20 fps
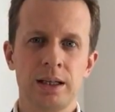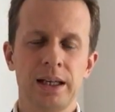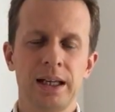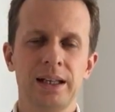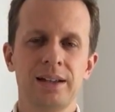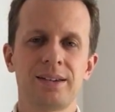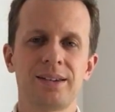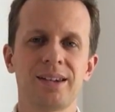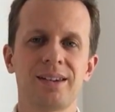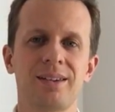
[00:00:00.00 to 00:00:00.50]

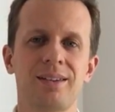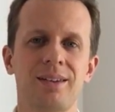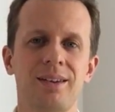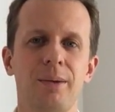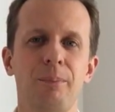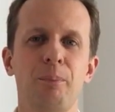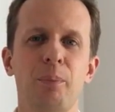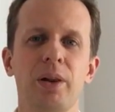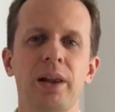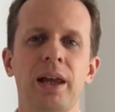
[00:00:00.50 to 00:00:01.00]
It's a
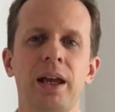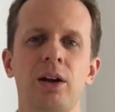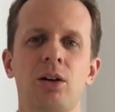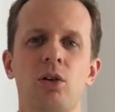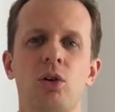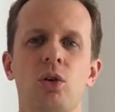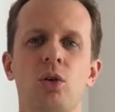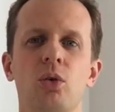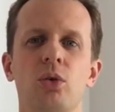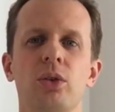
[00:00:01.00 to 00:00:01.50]
simple
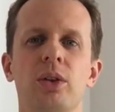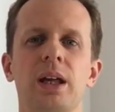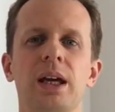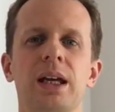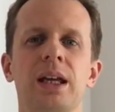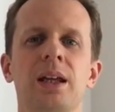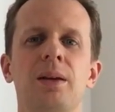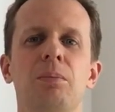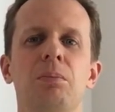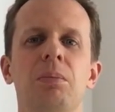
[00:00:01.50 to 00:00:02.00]
hero
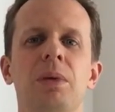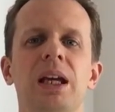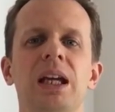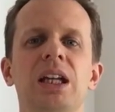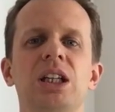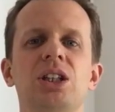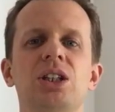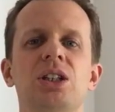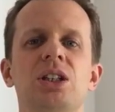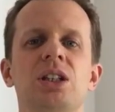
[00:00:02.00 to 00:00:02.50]
that can
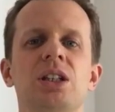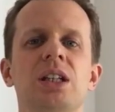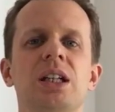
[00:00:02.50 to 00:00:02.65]
make